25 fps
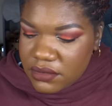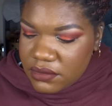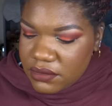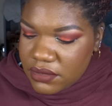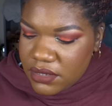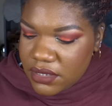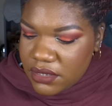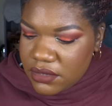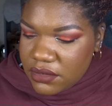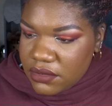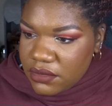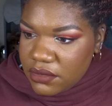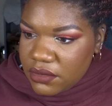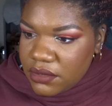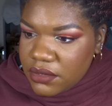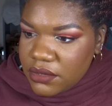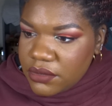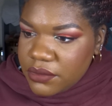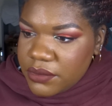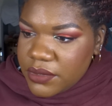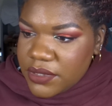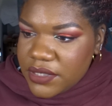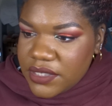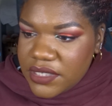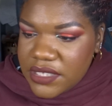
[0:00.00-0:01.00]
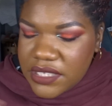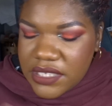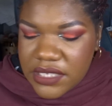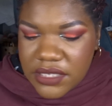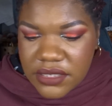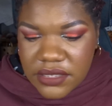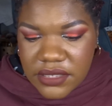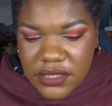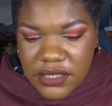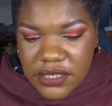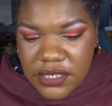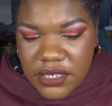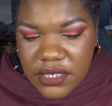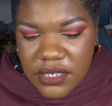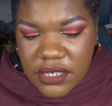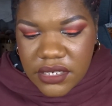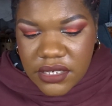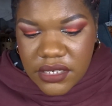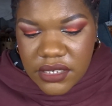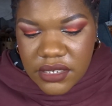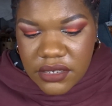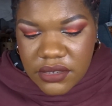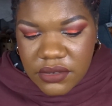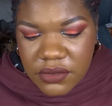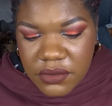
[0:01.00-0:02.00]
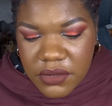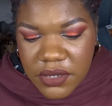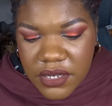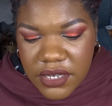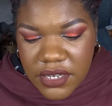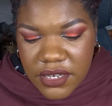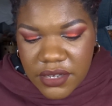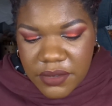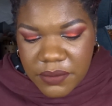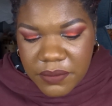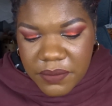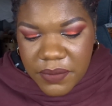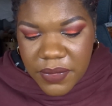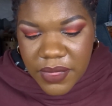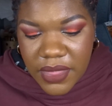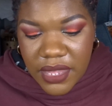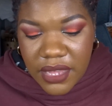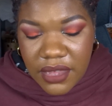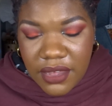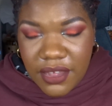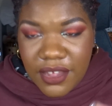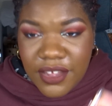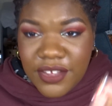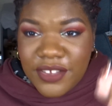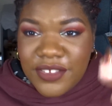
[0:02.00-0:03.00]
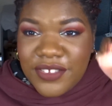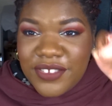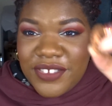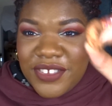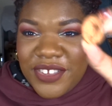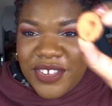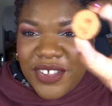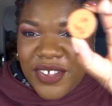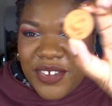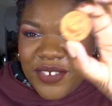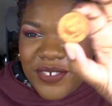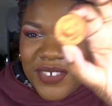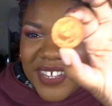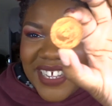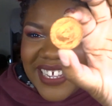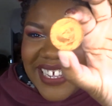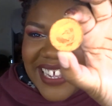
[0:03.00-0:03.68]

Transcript: Okay, the glue is still sticky. Okay. So